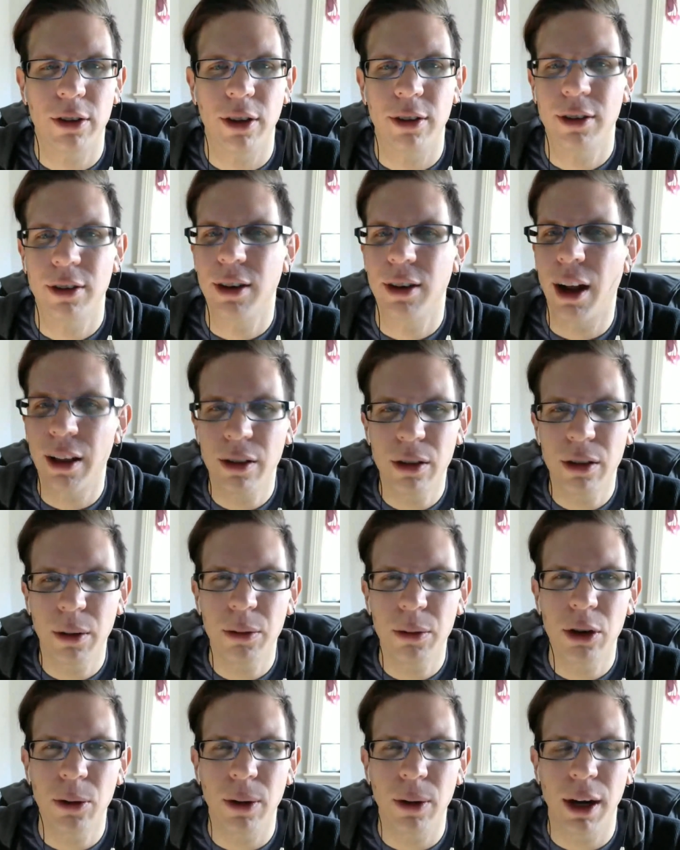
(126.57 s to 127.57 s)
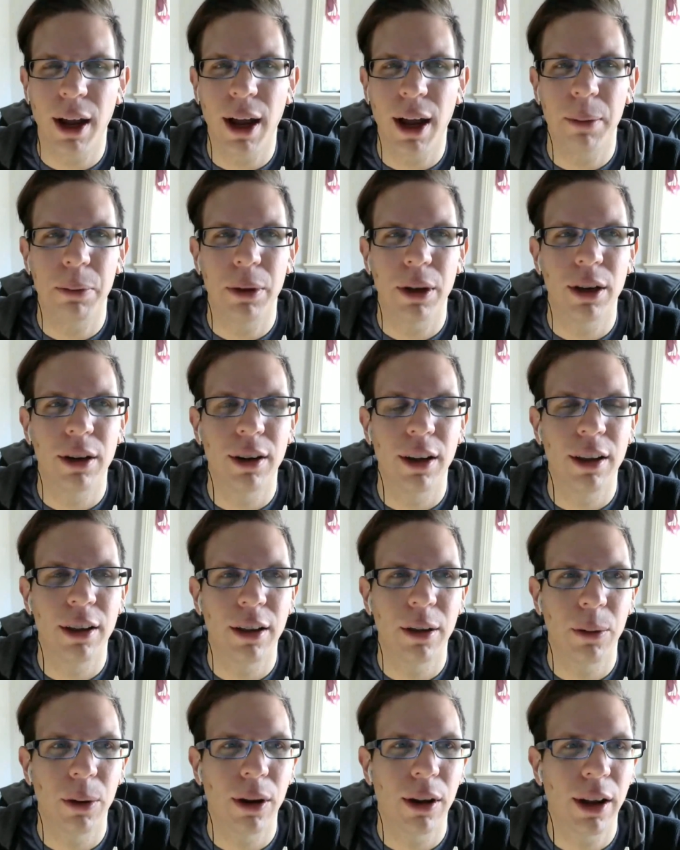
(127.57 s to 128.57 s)
because neither of them knew what happened, and
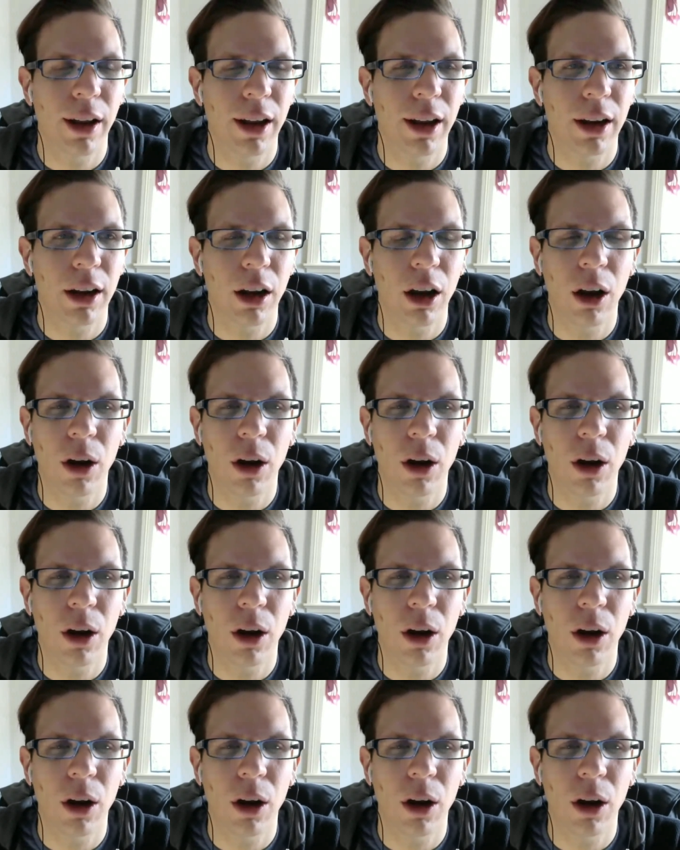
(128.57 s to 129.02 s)
they were like,